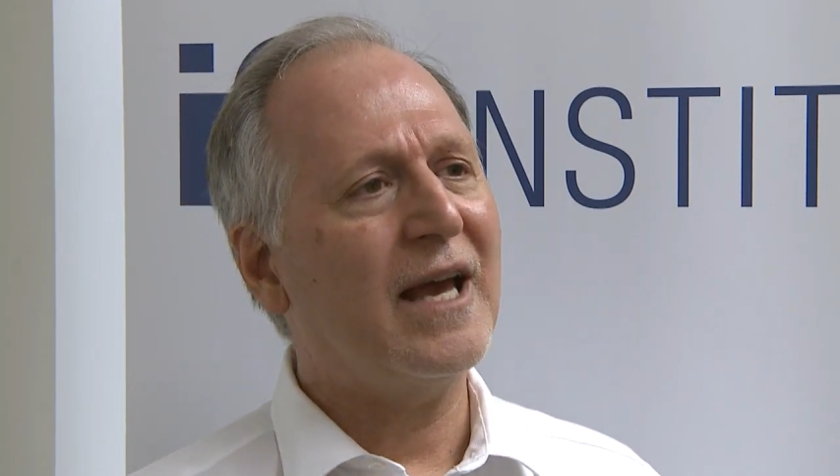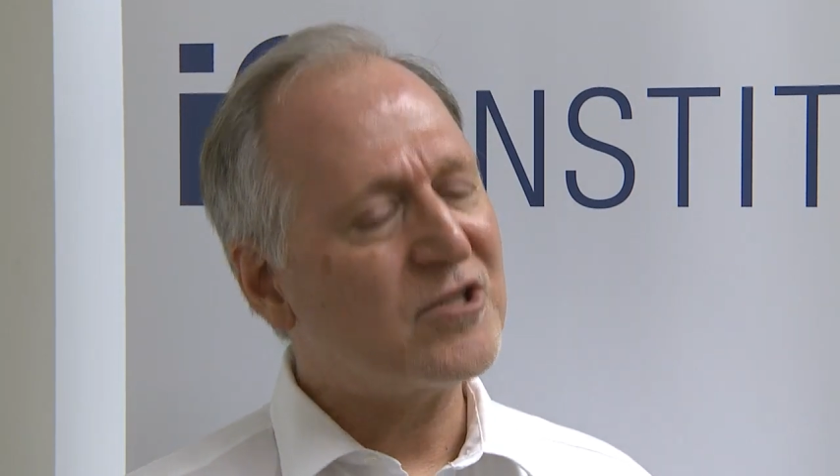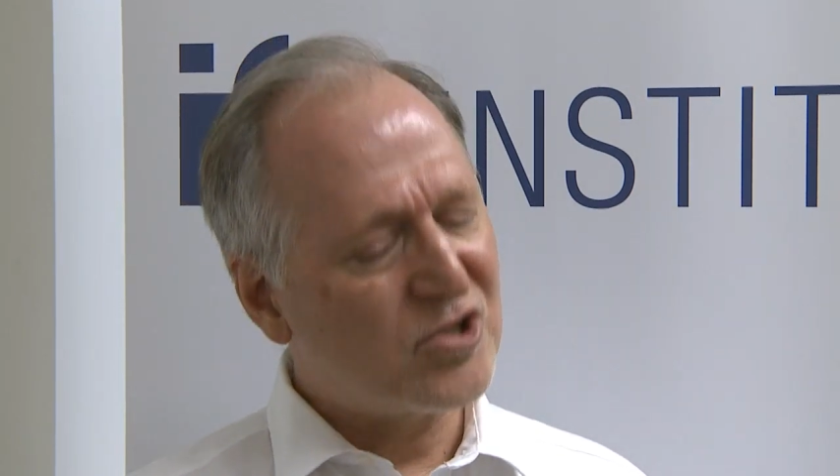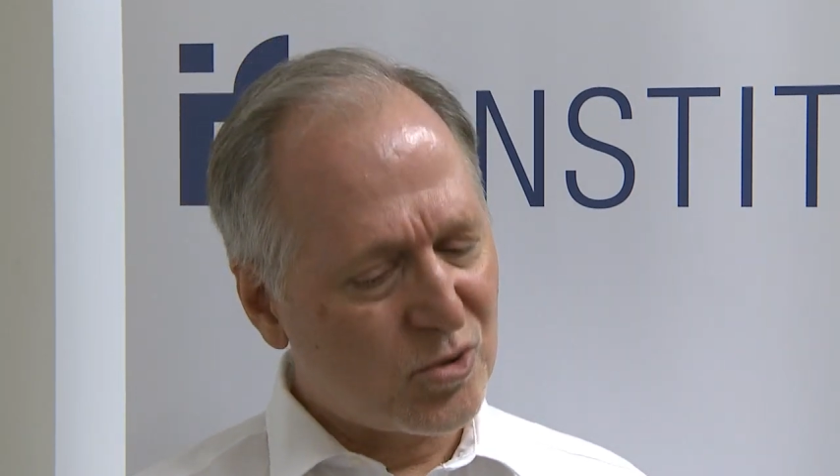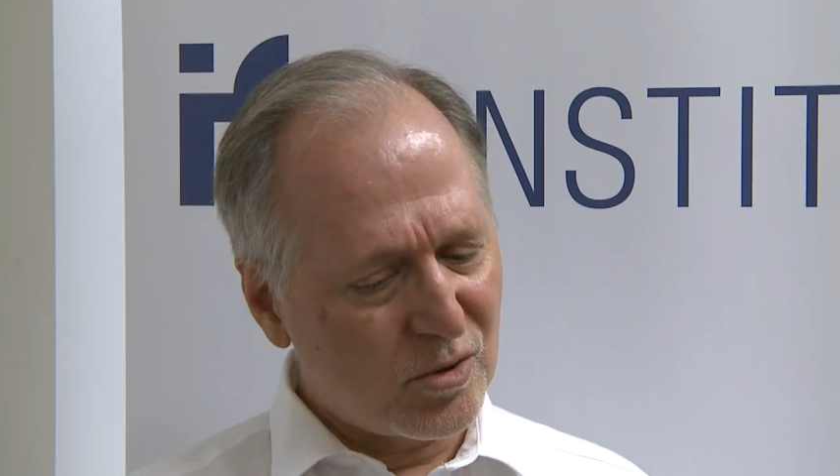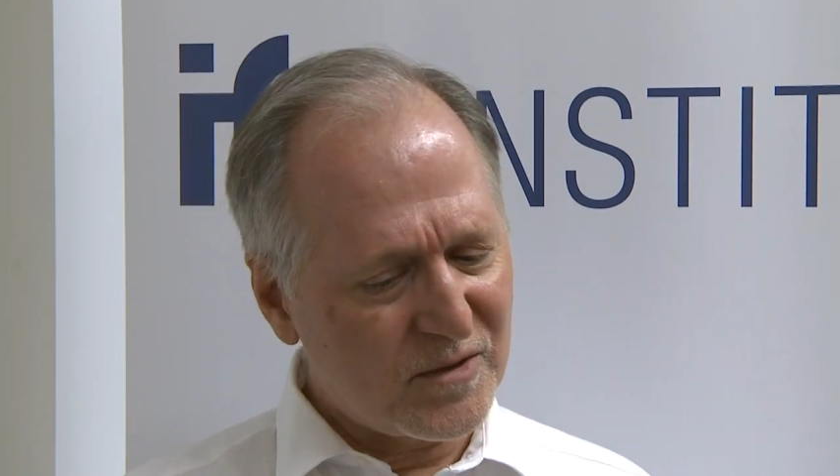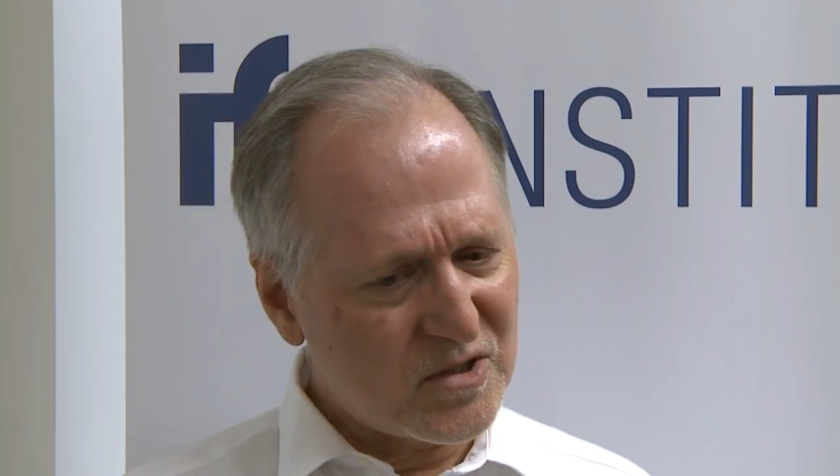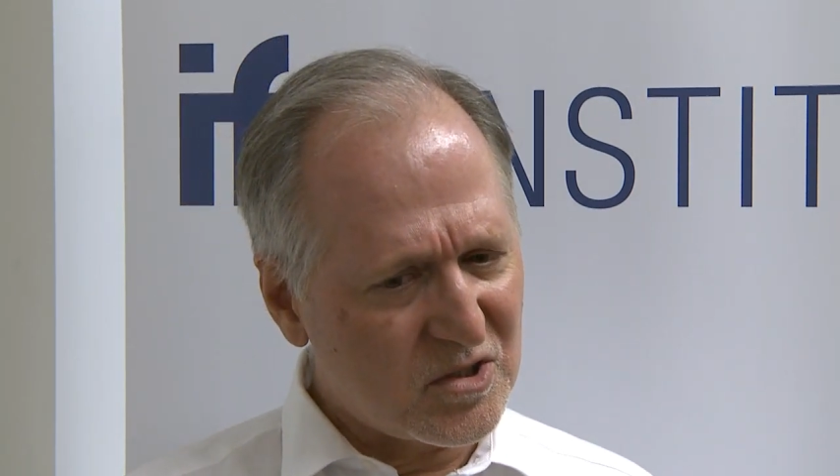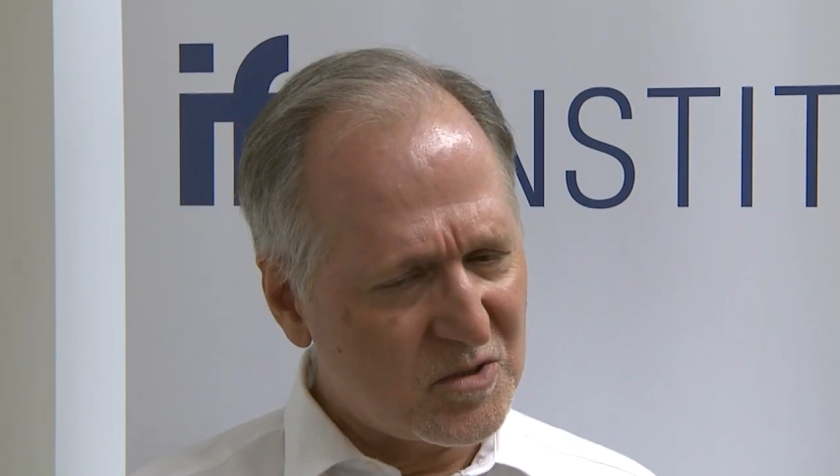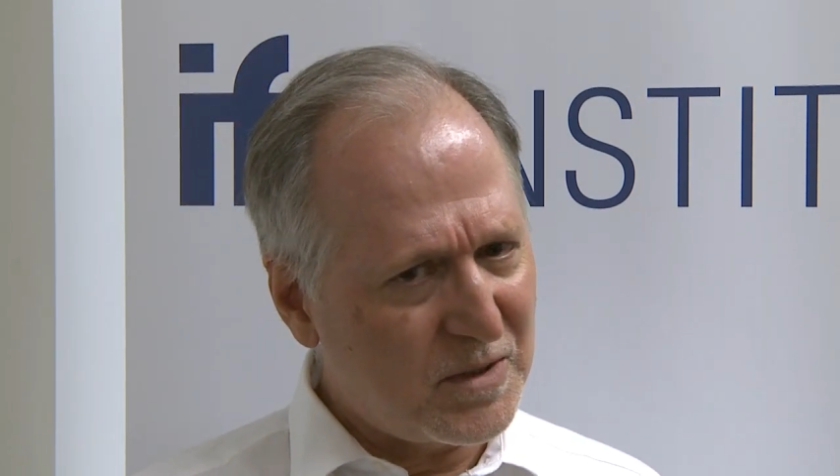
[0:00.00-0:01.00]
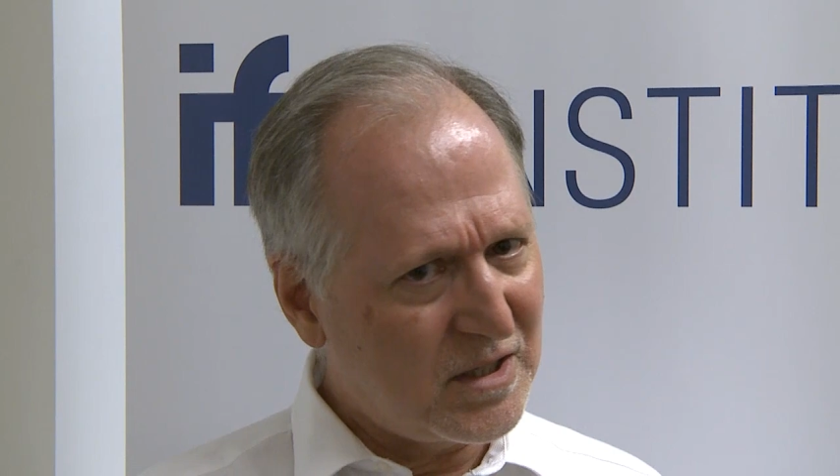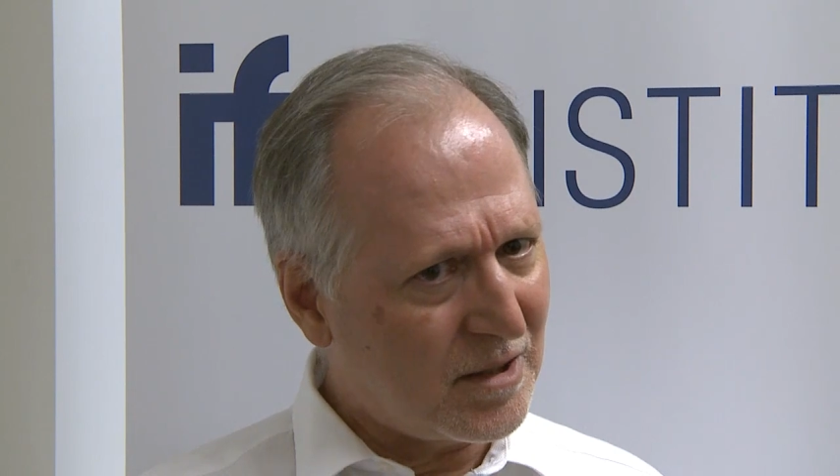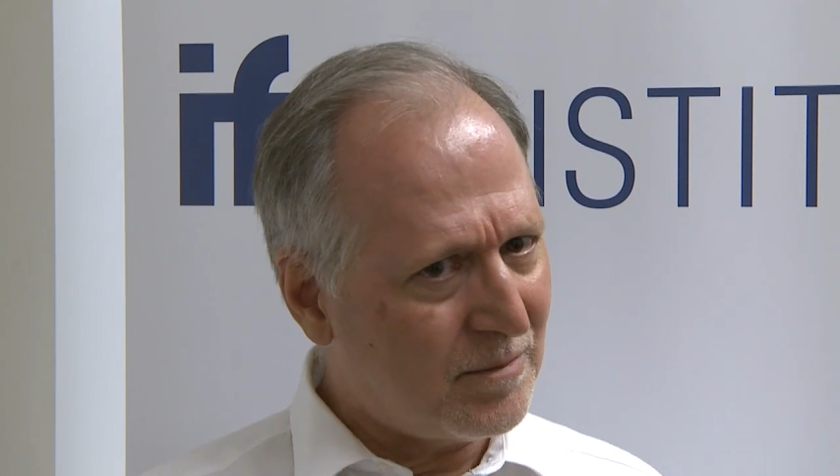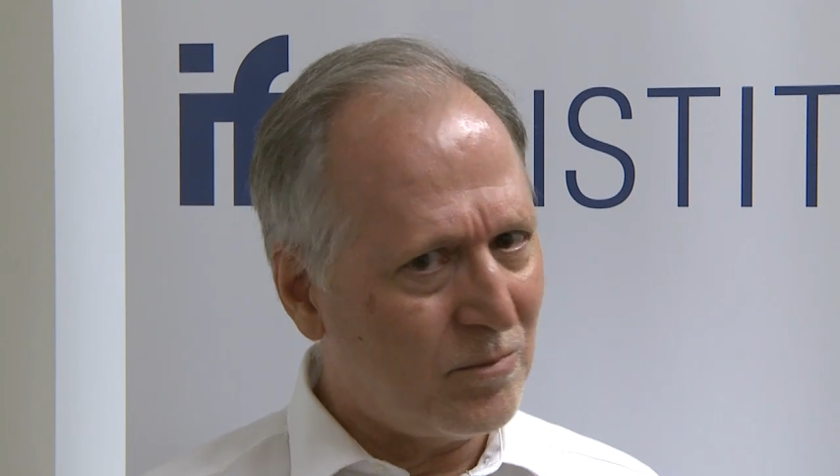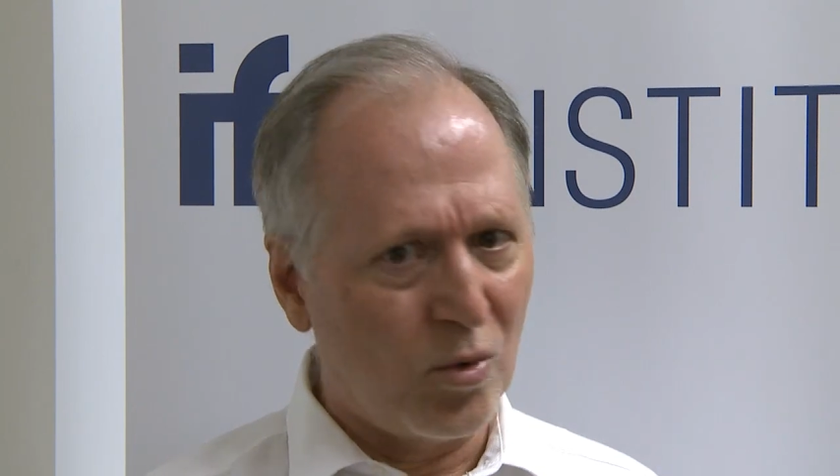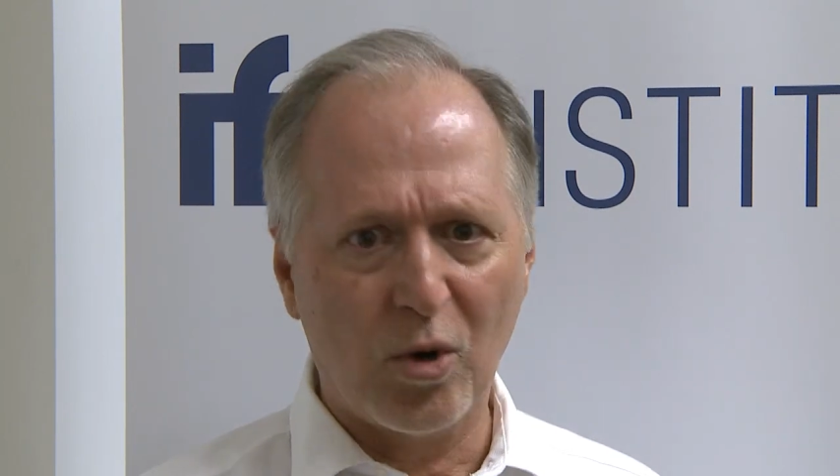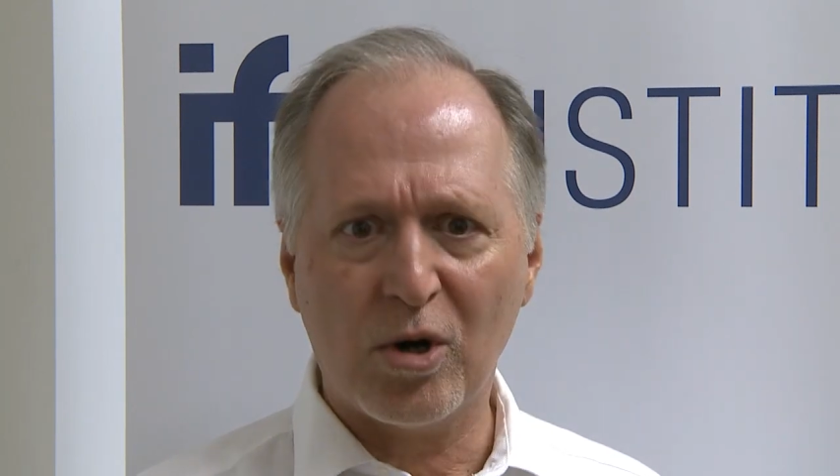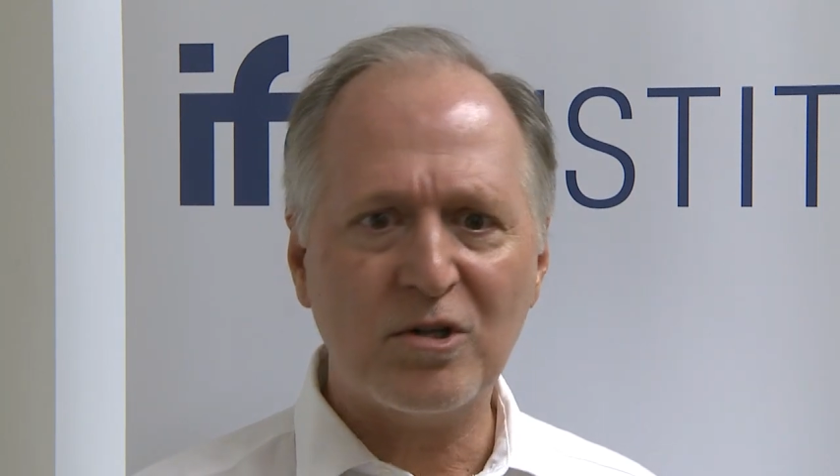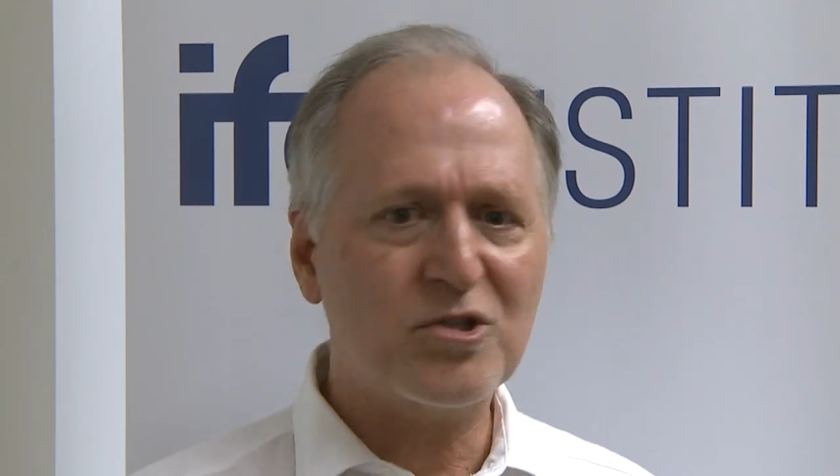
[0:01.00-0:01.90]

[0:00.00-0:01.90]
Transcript: As services become more